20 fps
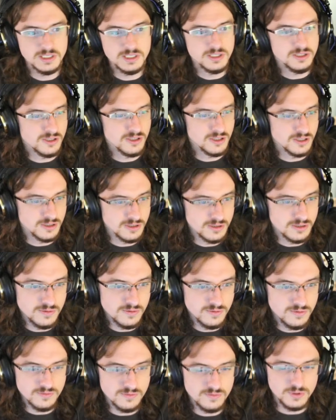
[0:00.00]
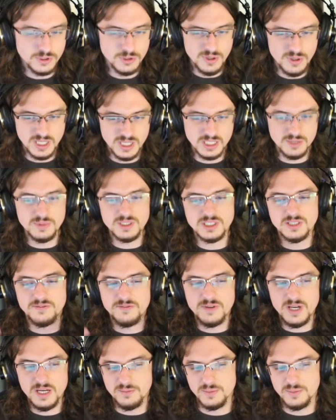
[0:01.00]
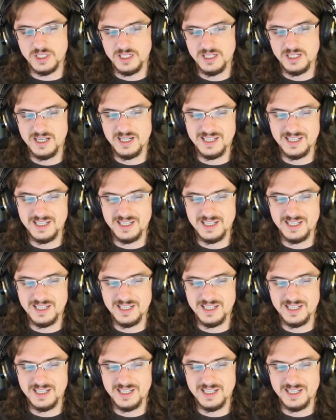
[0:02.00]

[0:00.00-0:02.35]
to her viewing them as a family.